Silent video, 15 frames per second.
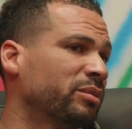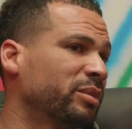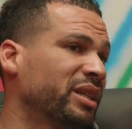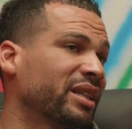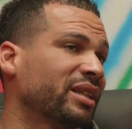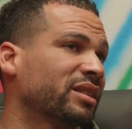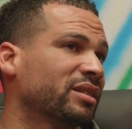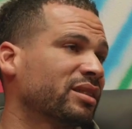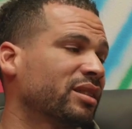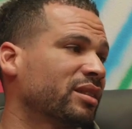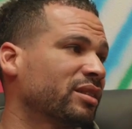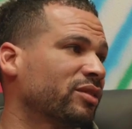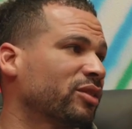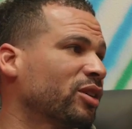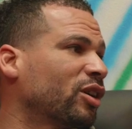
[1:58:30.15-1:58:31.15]
being
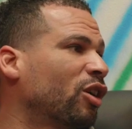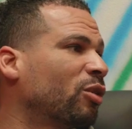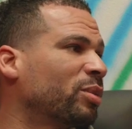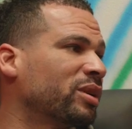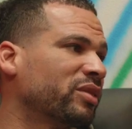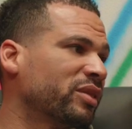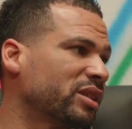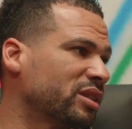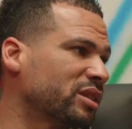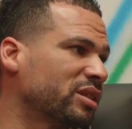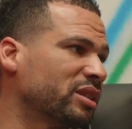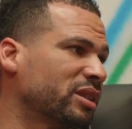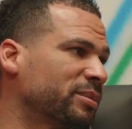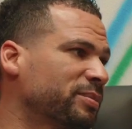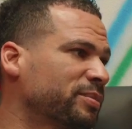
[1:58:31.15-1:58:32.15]
considered for open division
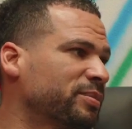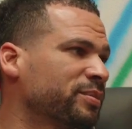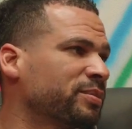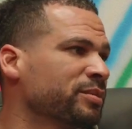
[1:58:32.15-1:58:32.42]
team?